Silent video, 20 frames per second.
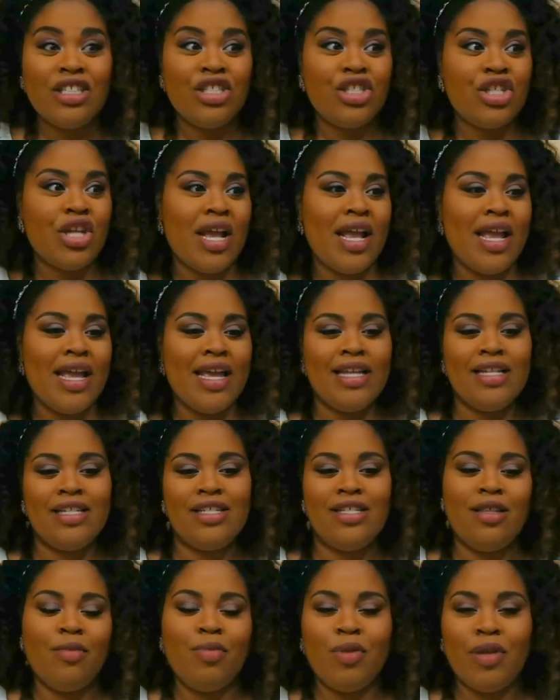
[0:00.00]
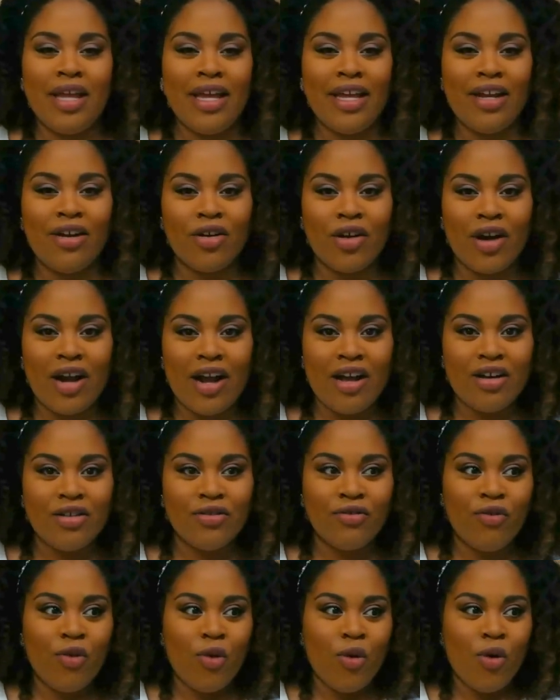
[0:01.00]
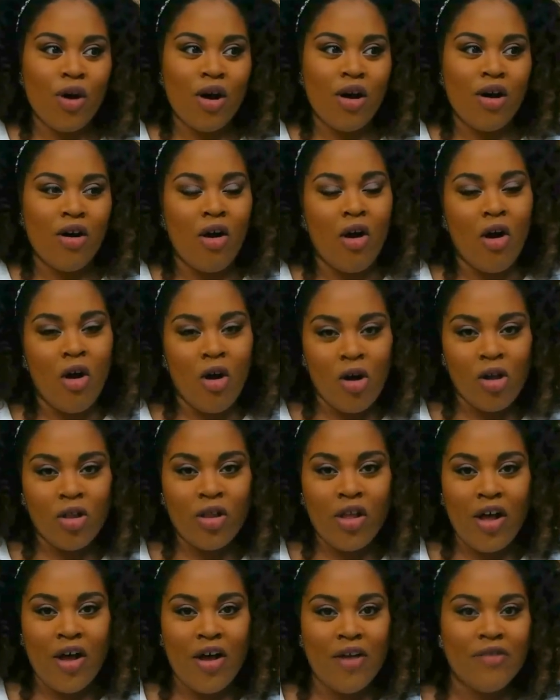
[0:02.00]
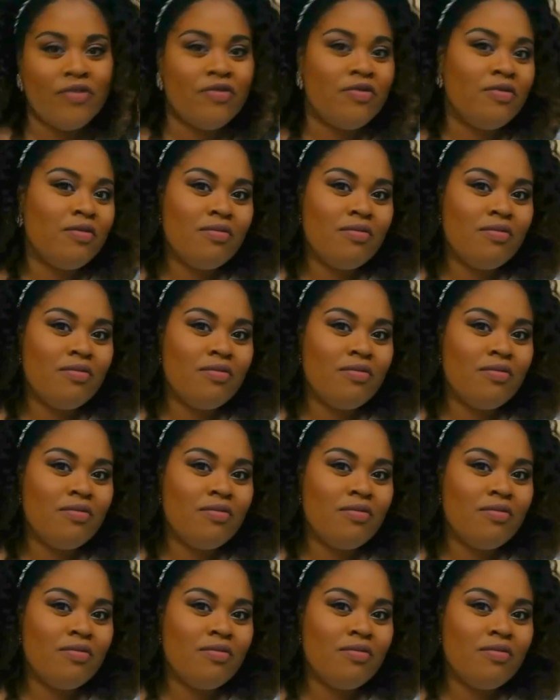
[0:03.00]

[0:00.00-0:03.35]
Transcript: changed the playing ground for all of